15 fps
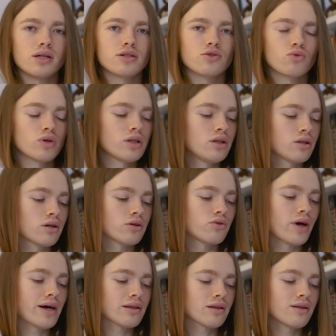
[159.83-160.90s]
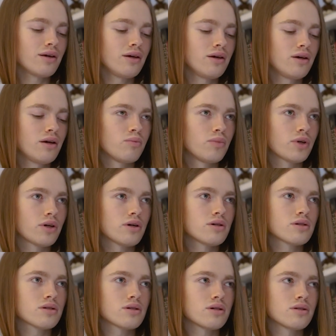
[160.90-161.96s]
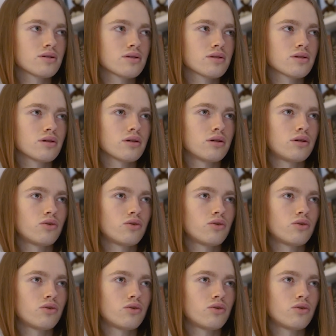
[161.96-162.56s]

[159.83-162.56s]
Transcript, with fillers: is written correctly because it's a